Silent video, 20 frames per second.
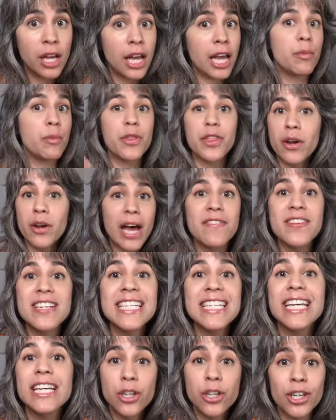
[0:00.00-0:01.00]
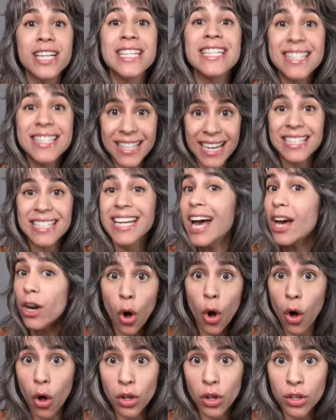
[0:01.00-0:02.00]
and without having to get her consent at
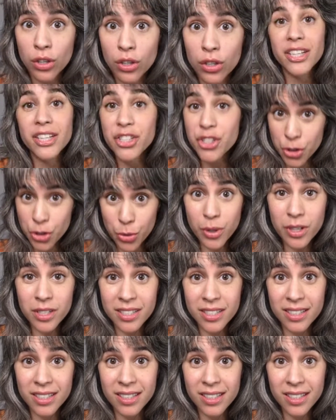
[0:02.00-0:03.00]
all. In short,